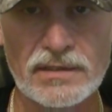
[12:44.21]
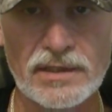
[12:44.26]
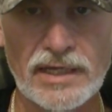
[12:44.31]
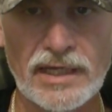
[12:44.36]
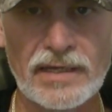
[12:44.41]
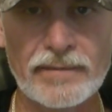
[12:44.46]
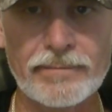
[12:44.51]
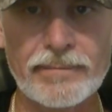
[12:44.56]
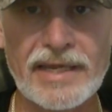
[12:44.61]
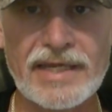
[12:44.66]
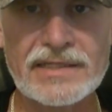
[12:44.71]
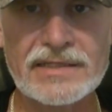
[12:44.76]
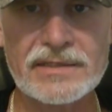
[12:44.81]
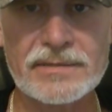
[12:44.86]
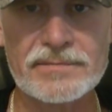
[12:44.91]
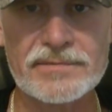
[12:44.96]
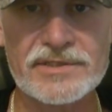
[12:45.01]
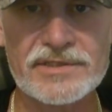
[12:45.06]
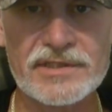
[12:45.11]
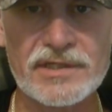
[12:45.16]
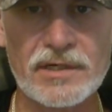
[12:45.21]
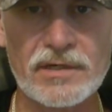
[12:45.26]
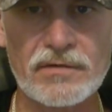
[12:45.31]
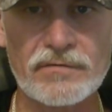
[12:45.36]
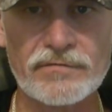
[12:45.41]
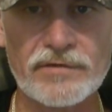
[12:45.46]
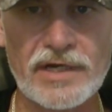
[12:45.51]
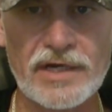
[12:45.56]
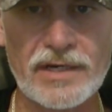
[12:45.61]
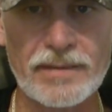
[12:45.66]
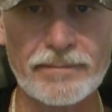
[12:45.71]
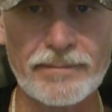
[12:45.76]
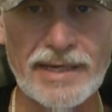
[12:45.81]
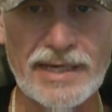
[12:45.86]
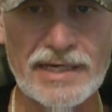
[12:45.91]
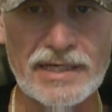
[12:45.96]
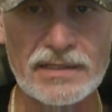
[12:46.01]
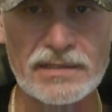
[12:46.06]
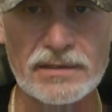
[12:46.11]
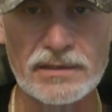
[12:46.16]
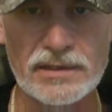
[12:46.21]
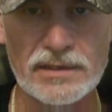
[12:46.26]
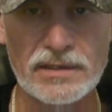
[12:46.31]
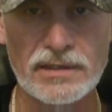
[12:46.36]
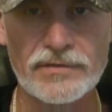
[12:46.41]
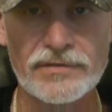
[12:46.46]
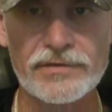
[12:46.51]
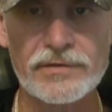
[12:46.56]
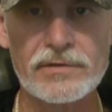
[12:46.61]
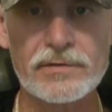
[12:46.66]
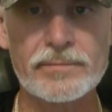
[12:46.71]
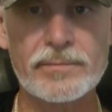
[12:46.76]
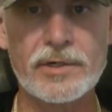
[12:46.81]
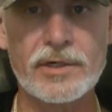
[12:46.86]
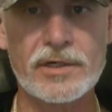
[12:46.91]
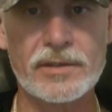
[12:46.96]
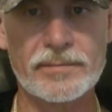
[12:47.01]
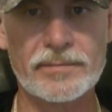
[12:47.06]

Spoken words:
and make themselves automatically a third-party